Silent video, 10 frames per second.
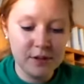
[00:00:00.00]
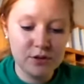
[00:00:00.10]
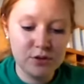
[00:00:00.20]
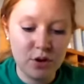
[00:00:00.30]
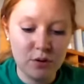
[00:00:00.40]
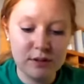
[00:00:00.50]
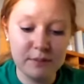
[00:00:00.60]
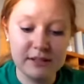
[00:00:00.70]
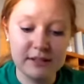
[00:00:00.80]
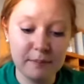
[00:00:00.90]
So
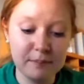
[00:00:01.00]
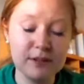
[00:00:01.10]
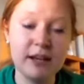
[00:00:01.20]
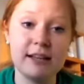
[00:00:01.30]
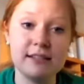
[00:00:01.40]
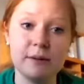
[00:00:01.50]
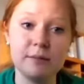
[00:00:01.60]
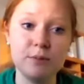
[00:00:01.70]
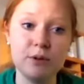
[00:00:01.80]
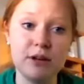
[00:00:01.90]
some
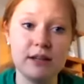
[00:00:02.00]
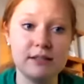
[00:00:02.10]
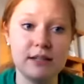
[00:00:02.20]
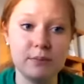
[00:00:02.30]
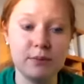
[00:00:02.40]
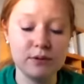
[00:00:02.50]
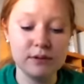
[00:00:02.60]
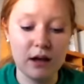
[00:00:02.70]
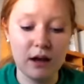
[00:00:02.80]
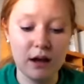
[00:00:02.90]
acceptable
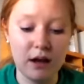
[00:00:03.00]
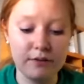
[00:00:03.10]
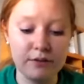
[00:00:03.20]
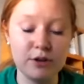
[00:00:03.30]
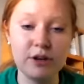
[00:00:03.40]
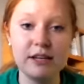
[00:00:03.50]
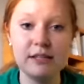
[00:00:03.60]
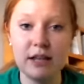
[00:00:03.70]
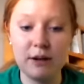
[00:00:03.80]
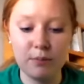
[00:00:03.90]
examples of
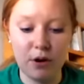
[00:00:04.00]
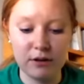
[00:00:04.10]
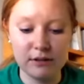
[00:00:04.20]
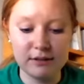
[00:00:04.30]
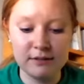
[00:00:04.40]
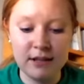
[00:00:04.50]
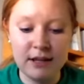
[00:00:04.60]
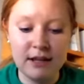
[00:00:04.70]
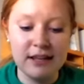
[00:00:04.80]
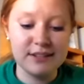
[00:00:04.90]
cookies and bars.
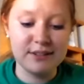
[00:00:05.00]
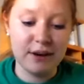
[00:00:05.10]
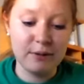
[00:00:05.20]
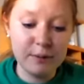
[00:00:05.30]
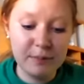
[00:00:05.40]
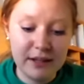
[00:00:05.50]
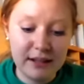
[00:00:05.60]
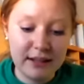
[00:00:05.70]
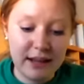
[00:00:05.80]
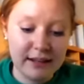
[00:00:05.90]
So that would
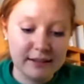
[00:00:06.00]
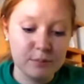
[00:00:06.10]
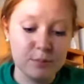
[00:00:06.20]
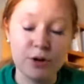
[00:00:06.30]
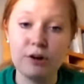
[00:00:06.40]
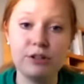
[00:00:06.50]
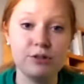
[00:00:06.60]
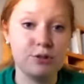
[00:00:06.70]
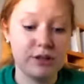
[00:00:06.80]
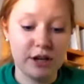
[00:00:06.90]
be like
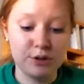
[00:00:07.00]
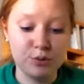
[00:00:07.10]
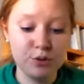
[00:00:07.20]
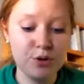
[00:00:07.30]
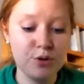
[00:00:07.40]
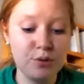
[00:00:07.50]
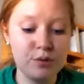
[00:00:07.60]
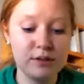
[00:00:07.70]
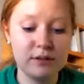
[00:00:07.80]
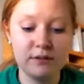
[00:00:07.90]
brownies or
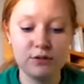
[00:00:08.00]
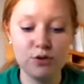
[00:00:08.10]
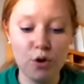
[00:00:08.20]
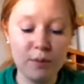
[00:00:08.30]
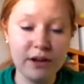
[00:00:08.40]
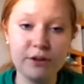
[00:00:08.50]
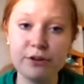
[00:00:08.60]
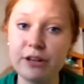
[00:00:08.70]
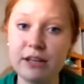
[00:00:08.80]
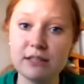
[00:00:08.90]
scotcheroos, no-bake
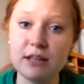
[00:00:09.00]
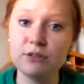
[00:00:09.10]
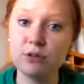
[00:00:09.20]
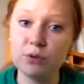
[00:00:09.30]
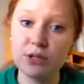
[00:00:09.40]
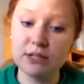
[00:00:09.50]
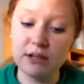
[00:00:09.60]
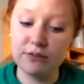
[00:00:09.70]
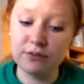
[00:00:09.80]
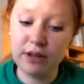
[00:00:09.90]
cookies that don't
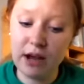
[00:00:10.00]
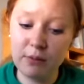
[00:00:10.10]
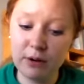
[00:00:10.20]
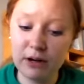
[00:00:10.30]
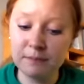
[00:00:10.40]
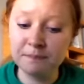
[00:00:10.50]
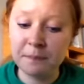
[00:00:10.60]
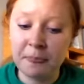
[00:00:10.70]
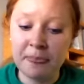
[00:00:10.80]
contain flour,